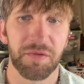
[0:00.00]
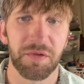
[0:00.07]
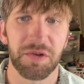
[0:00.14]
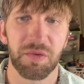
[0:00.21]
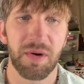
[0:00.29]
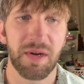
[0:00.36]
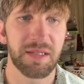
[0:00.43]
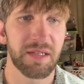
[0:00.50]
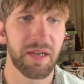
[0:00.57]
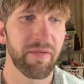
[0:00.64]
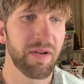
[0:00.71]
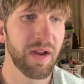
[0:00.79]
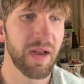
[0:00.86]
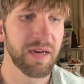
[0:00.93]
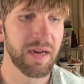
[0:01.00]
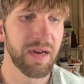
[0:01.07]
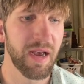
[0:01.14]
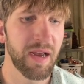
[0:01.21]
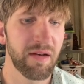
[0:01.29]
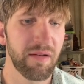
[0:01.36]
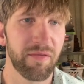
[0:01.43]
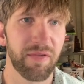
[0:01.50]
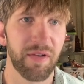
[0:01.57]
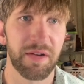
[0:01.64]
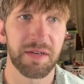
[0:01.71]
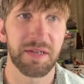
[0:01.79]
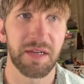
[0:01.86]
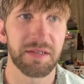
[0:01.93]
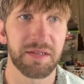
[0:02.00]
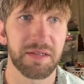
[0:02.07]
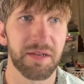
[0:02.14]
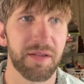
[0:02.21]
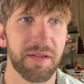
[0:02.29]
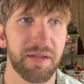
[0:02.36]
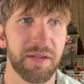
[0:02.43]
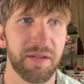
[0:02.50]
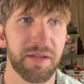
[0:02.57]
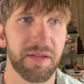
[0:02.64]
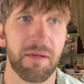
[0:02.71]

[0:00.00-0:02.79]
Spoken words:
for $27.99, 50 cents on that one.